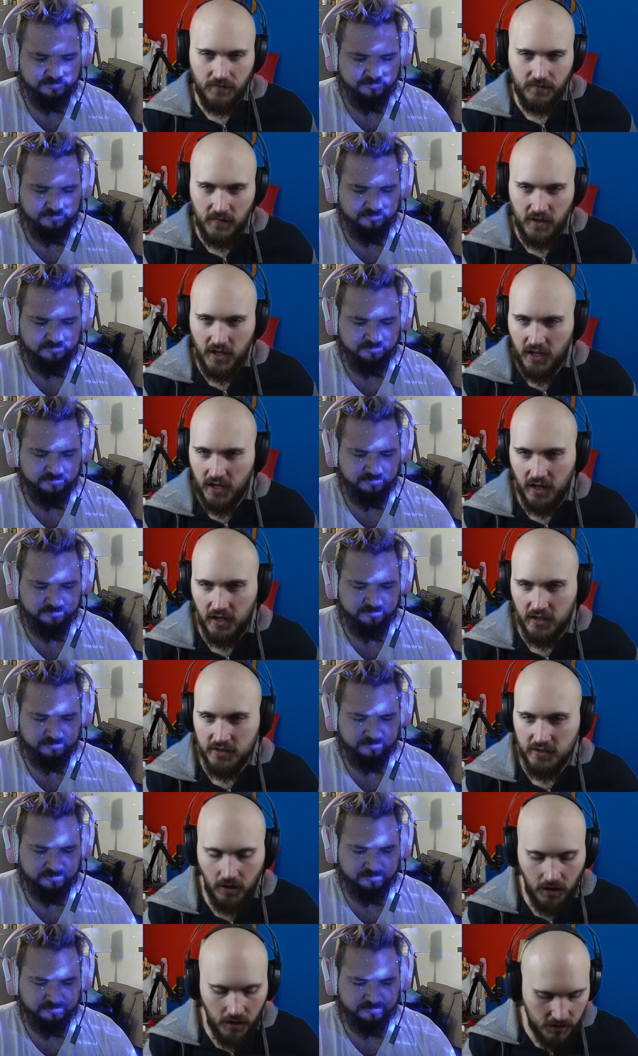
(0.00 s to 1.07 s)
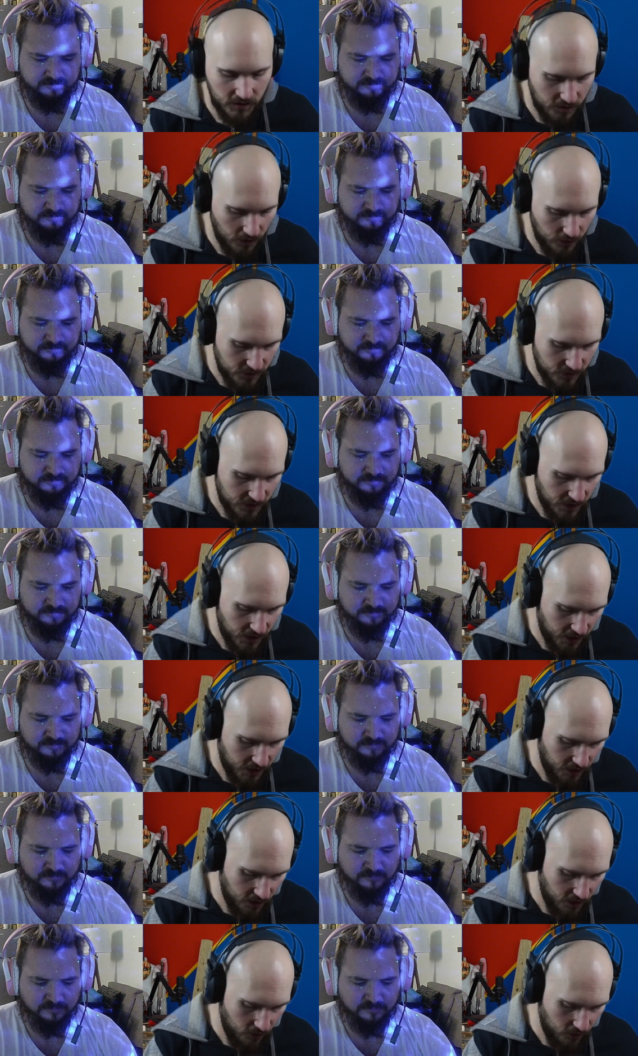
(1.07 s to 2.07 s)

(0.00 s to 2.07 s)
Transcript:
Speaker 1: Yeah, so I, uh, so I'm just like, you know